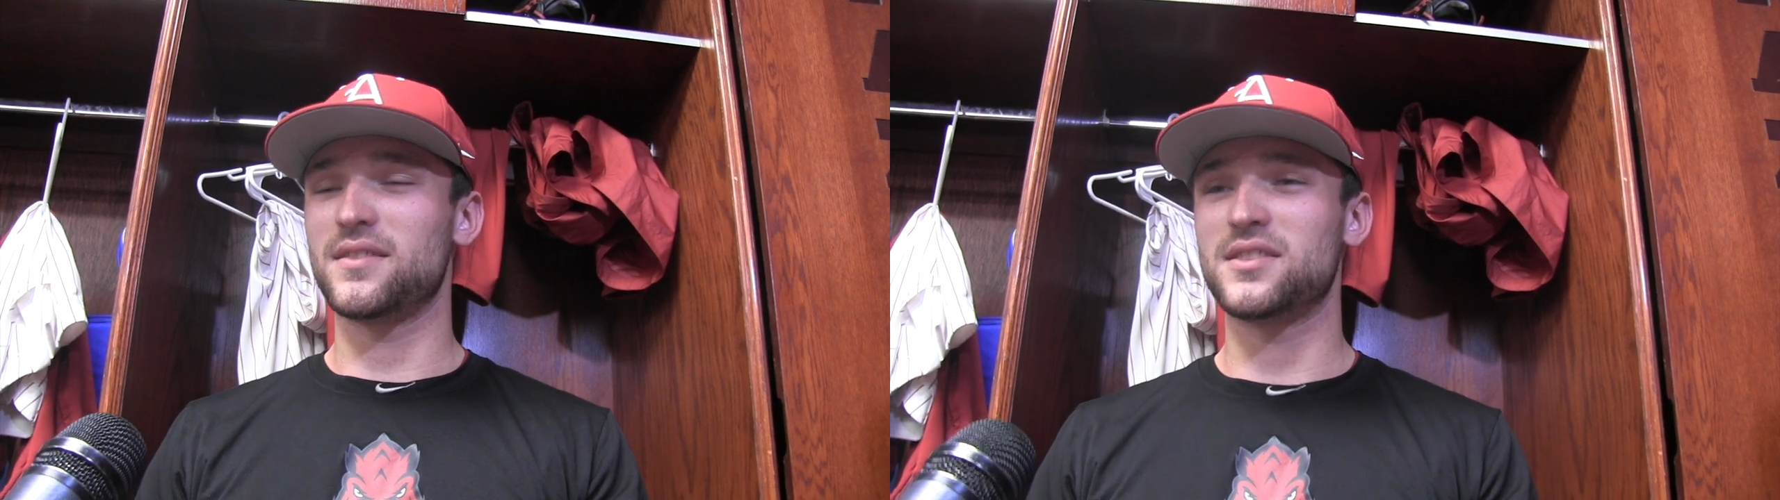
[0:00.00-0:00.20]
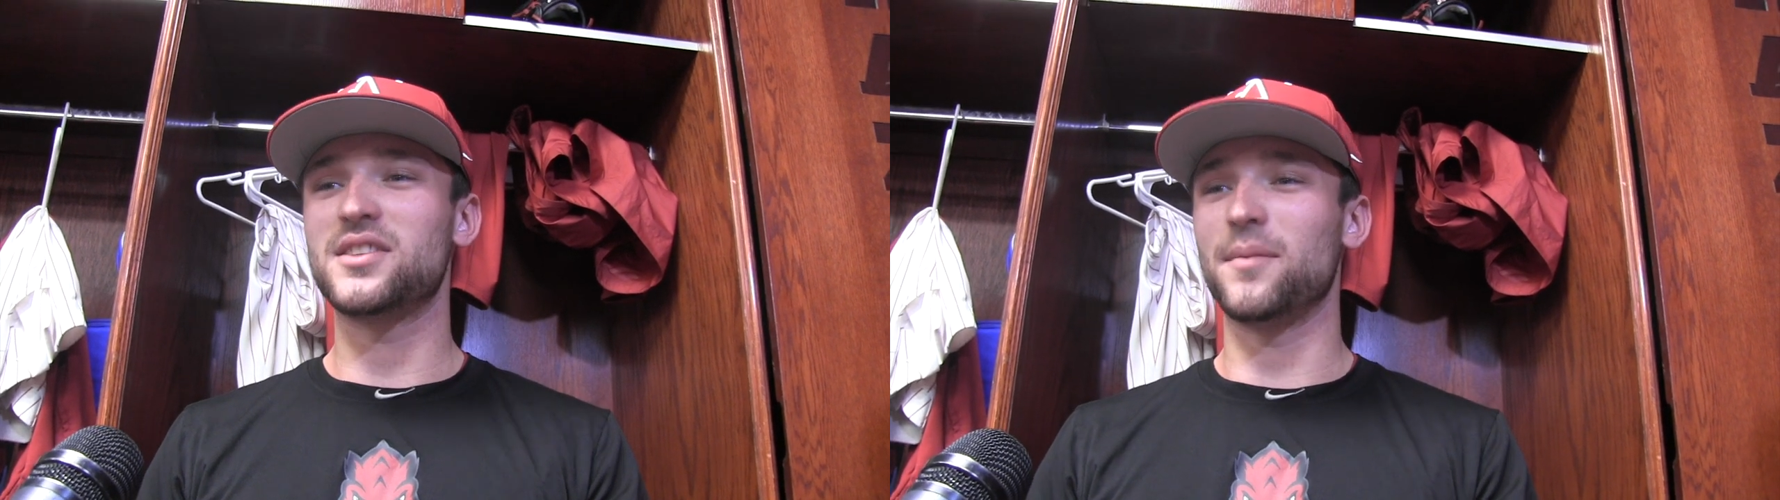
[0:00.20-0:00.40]

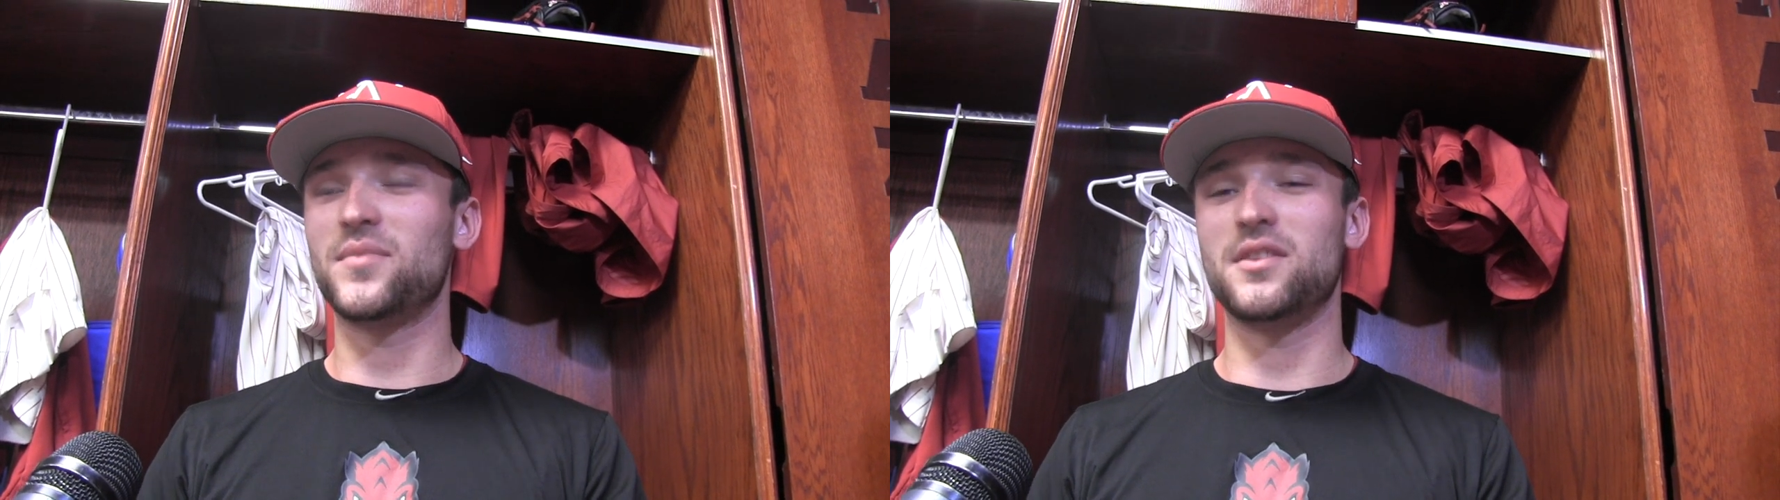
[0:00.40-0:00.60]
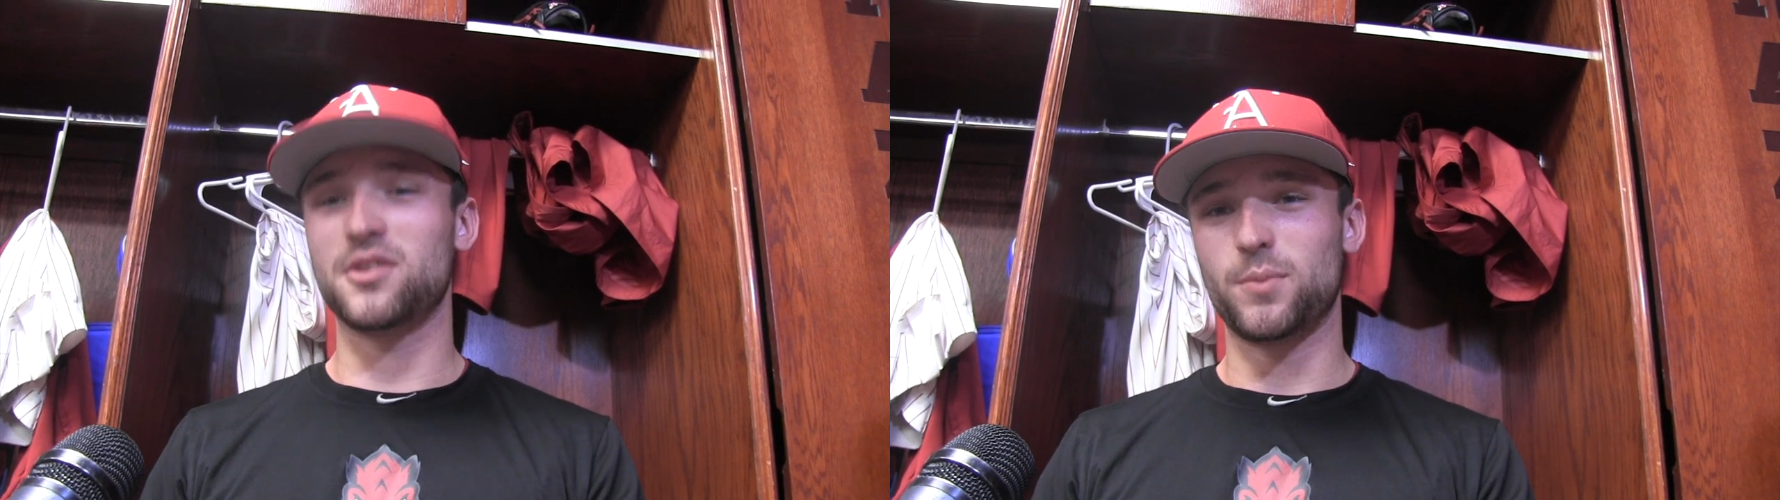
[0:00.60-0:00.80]

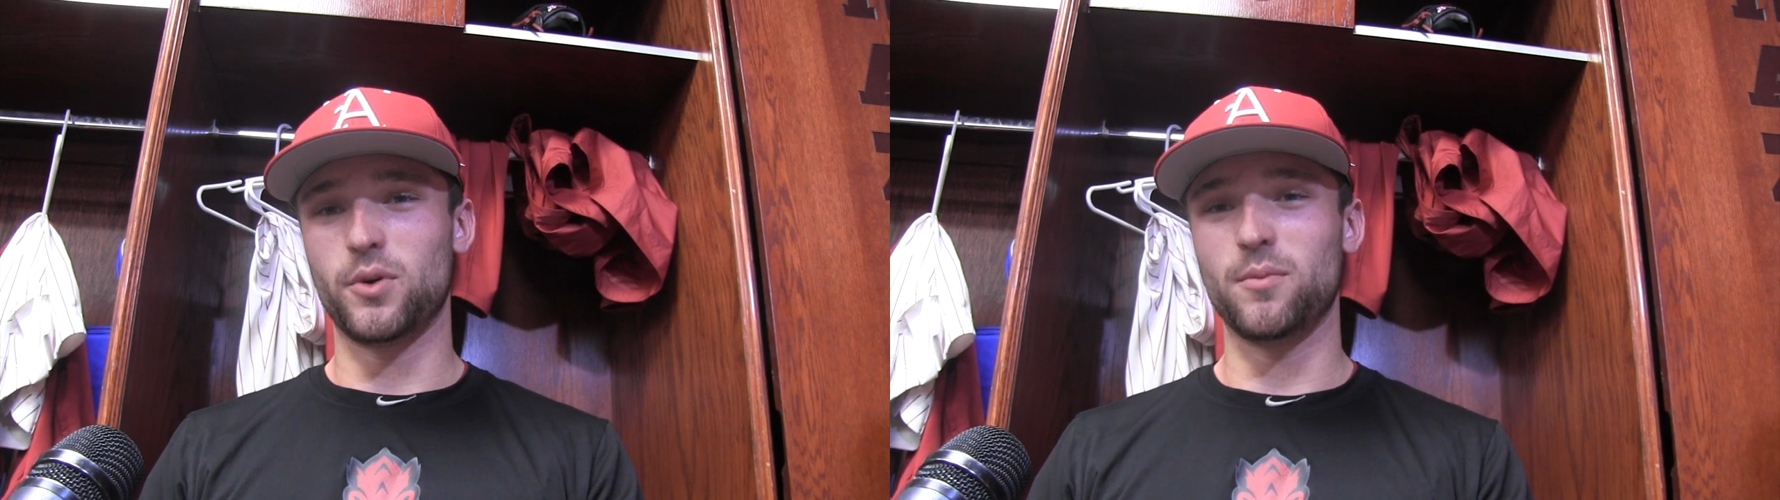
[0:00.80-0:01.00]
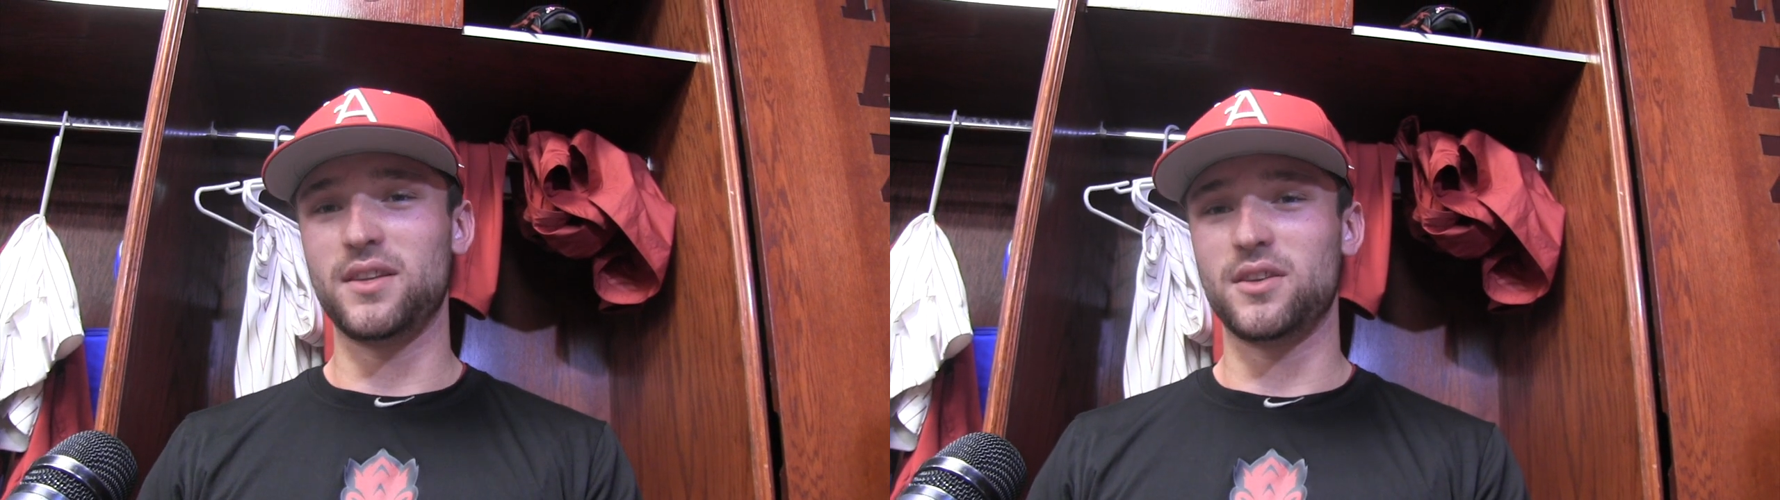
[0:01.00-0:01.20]
something just
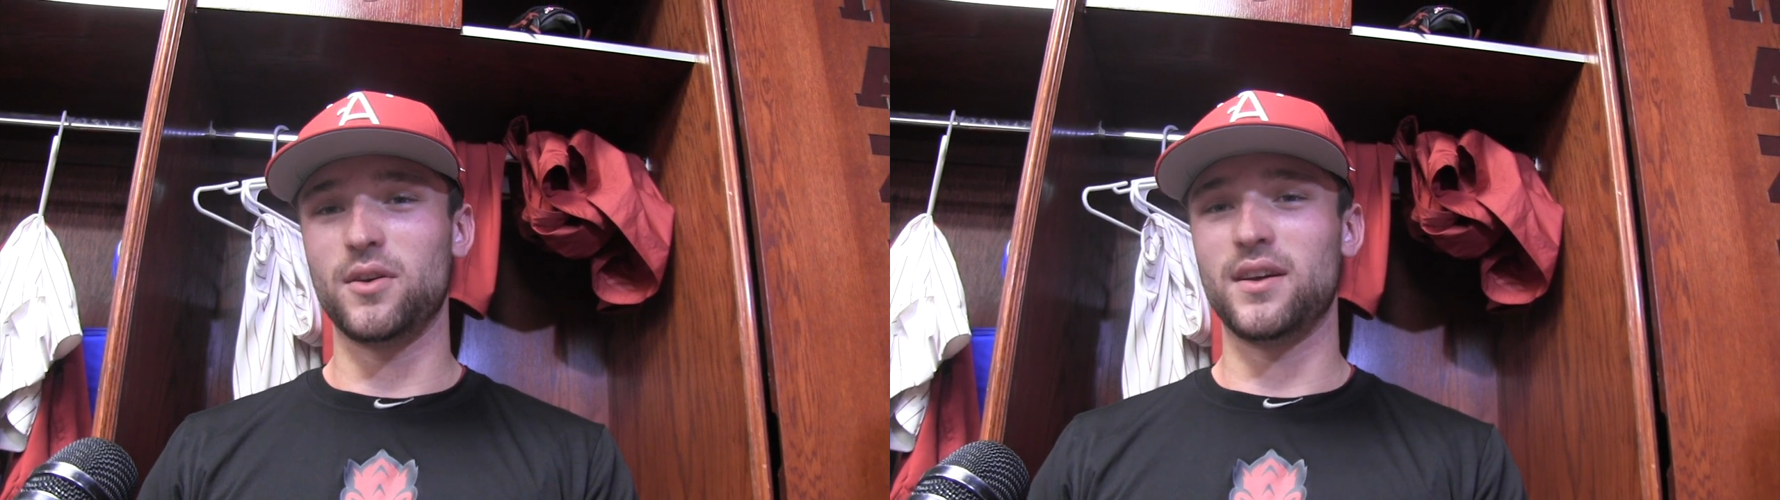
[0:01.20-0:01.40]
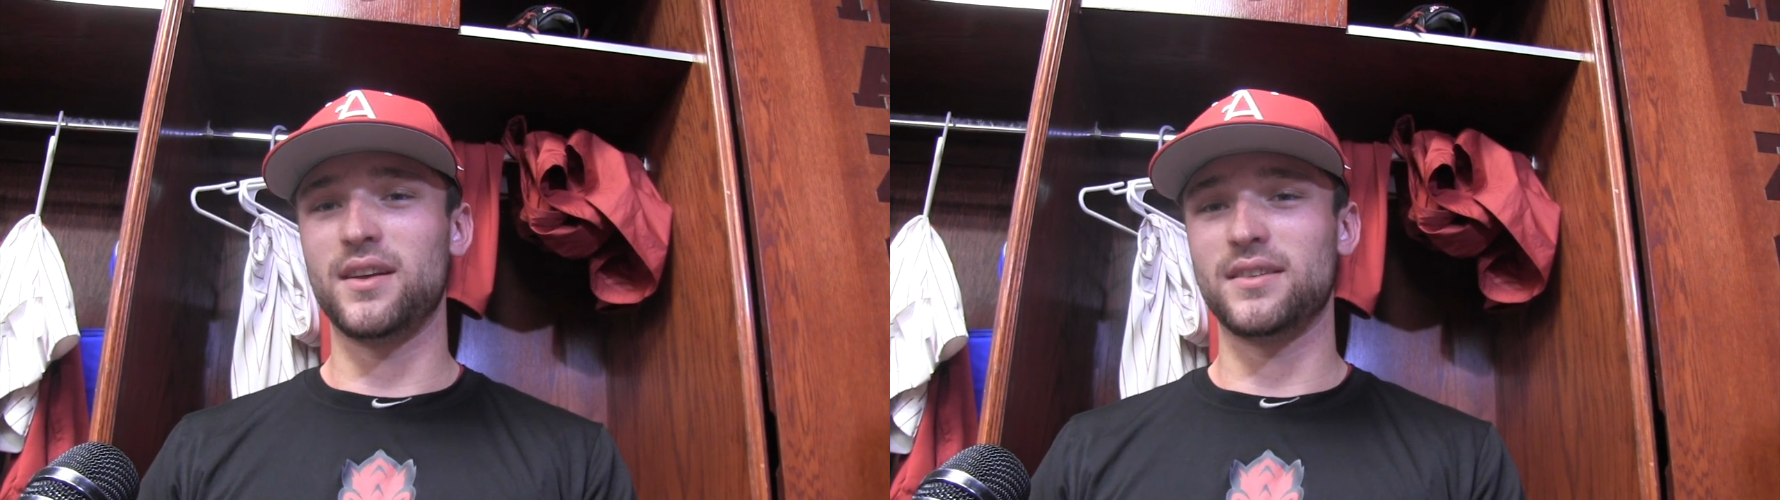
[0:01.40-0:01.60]
pulled me to
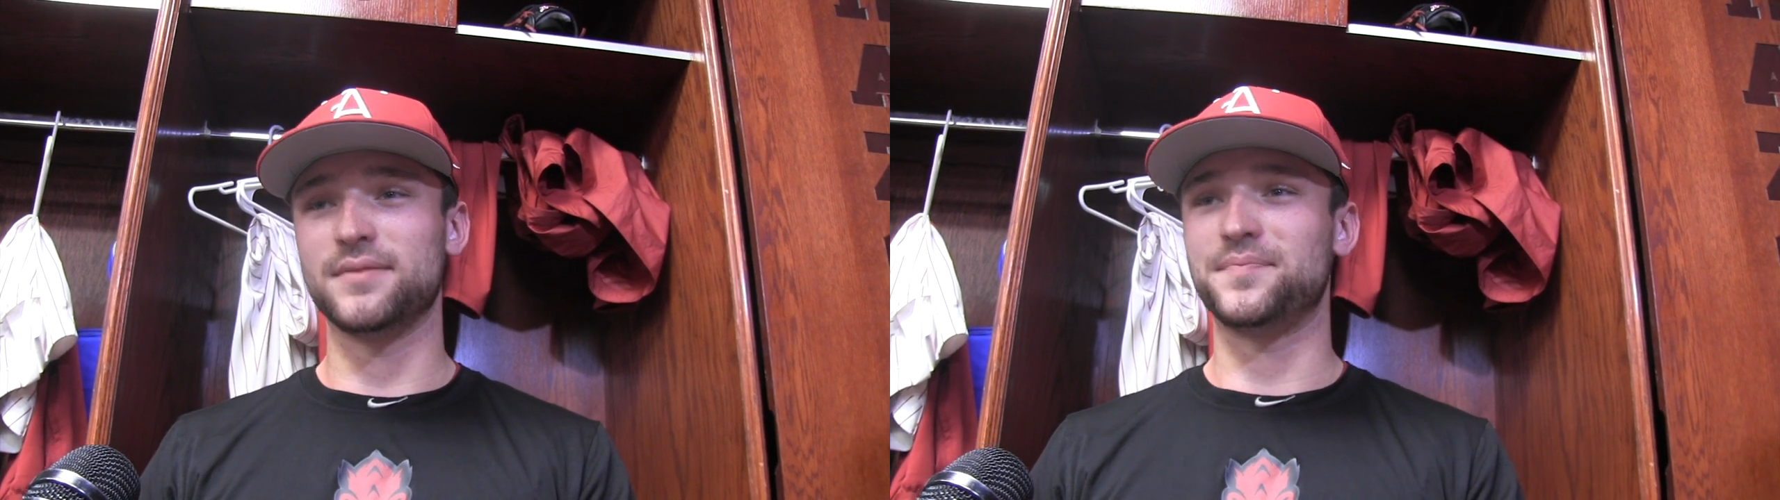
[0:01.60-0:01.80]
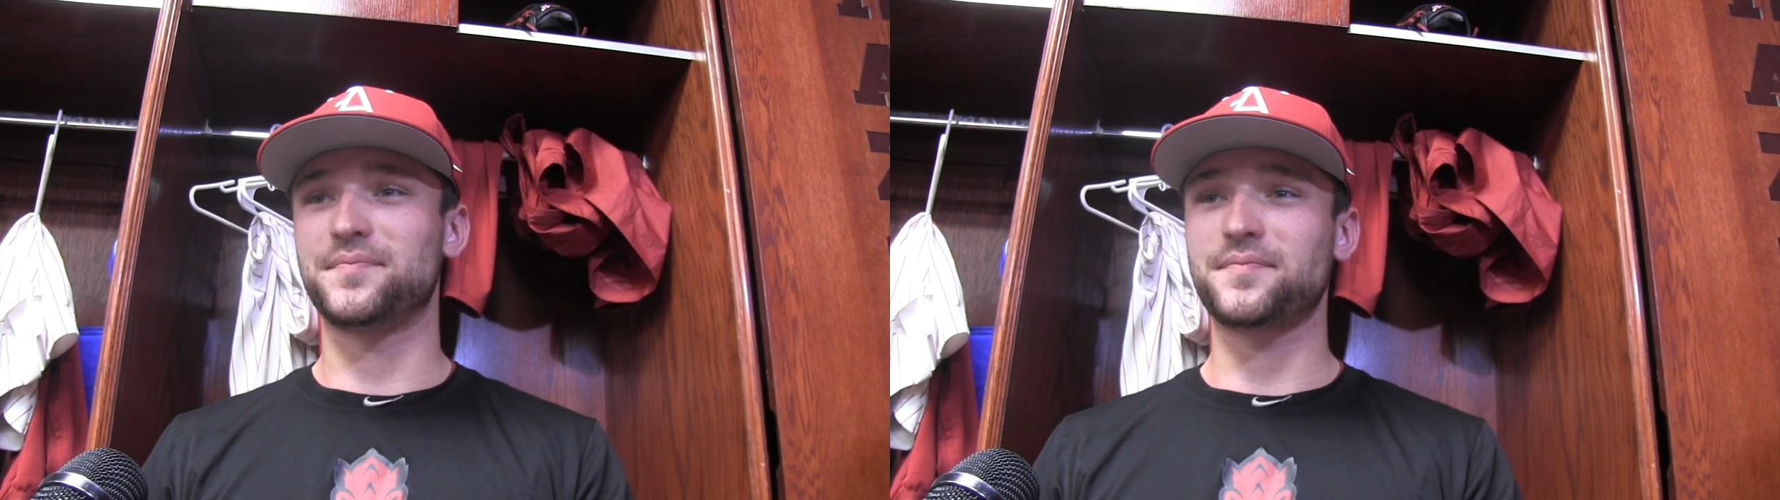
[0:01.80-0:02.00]
it.
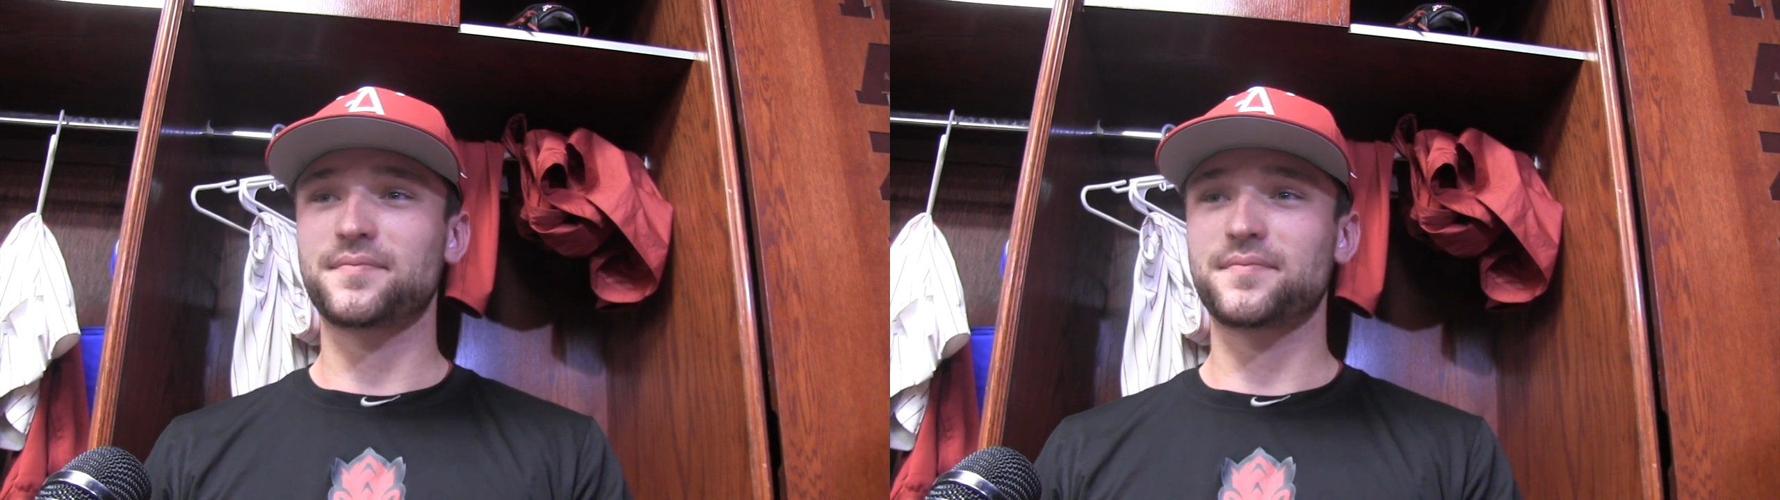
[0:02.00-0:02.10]
And